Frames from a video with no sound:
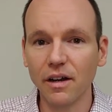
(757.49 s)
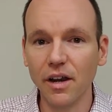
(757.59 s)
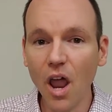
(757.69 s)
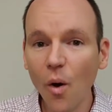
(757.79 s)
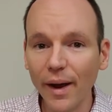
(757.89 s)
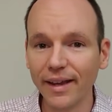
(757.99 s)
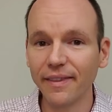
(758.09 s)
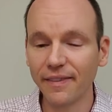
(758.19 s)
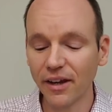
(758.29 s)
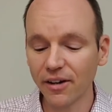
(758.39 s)
knowing
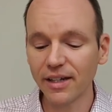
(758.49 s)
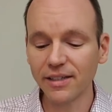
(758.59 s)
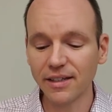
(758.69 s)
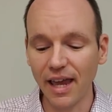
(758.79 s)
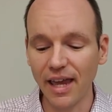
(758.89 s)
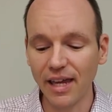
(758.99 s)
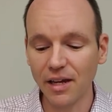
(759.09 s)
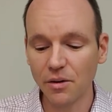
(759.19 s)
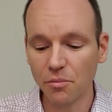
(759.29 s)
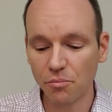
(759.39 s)
that there is
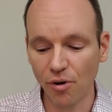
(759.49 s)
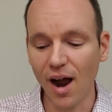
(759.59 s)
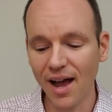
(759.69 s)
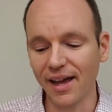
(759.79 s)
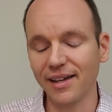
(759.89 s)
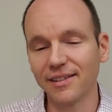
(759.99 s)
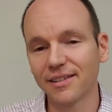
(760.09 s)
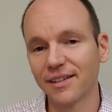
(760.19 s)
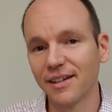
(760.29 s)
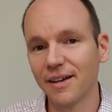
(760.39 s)
a
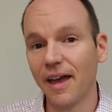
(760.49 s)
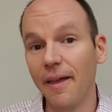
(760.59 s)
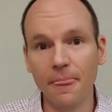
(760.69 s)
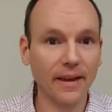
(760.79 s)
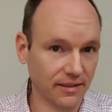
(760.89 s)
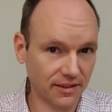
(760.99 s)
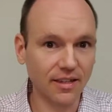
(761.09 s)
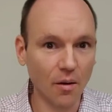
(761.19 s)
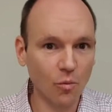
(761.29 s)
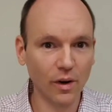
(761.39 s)
prize and that
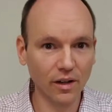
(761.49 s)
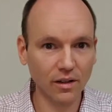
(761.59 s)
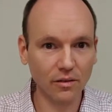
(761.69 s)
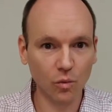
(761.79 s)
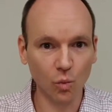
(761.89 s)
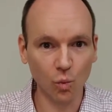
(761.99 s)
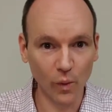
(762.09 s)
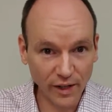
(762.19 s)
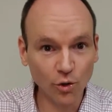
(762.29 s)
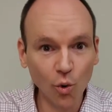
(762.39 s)
some will
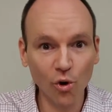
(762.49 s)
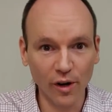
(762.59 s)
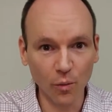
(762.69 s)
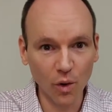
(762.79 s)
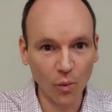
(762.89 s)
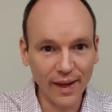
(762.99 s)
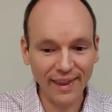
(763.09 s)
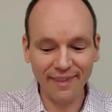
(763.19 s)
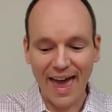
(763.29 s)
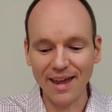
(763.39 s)
endure and will
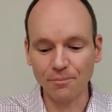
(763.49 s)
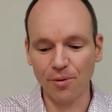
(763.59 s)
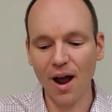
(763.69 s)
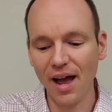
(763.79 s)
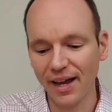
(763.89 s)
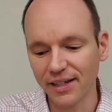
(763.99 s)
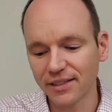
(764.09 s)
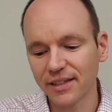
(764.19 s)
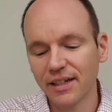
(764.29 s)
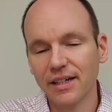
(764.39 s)
win that
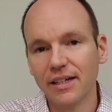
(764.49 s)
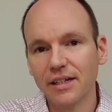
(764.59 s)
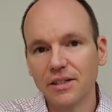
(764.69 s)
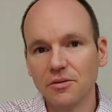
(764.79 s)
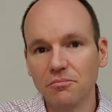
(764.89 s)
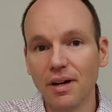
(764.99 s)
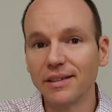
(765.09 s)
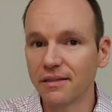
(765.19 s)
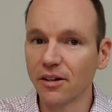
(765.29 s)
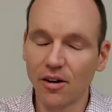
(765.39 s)
prize.
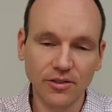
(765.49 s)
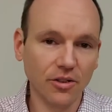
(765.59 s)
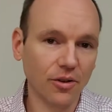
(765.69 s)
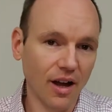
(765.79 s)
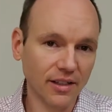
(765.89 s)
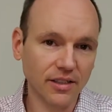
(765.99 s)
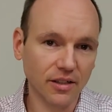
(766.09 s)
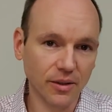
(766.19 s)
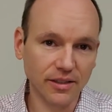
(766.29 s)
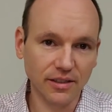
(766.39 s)
But there are also
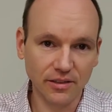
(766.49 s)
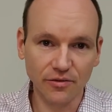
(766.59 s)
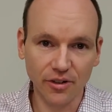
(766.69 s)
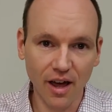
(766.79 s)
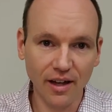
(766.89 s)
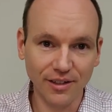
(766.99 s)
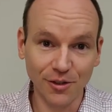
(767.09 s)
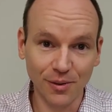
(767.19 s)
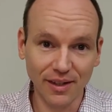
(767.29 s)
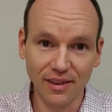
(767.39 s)
consequences for not
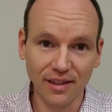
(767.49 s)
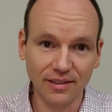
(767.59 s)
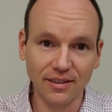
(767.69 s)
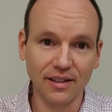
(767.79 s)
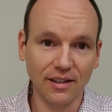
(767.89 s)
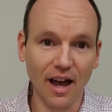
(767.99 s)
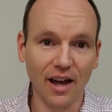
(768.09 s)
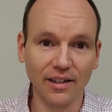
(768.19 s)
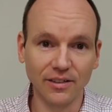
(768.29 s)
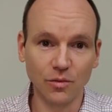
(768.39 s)
doing things
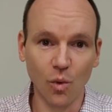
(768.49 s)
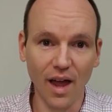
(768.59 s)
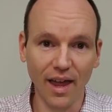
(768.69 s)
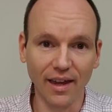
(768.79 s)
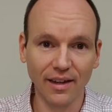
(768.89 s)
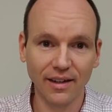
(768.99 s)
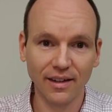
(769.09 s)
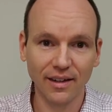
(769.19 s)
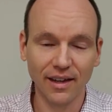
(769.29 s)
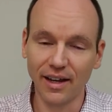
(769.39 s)
God's way,
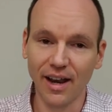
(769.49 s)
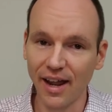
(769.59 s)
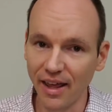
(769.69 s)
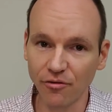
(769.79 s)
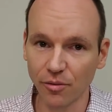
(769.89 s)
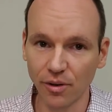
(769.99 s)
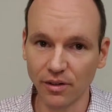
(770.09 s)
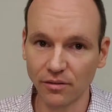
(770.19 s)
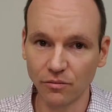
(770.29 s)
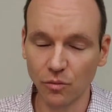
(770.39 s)
and not
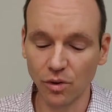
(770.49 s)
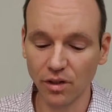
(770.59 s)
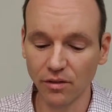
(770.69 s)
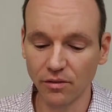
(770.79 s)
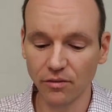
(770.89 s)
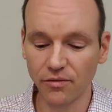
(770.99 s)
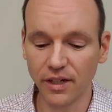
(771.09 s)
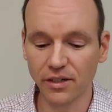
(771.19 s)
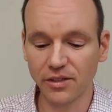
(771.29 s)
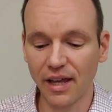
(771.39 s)
everyone will
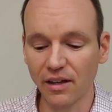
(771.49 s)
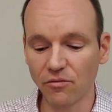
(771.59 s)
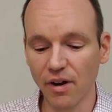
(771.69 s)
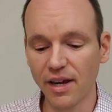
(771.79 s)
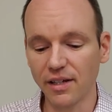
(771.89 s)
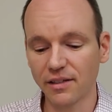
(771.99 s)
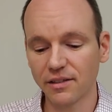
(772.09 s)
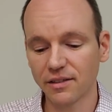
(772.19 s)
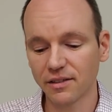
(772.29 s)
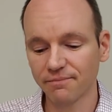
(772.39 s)
finish that
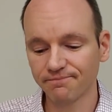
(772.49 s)
race.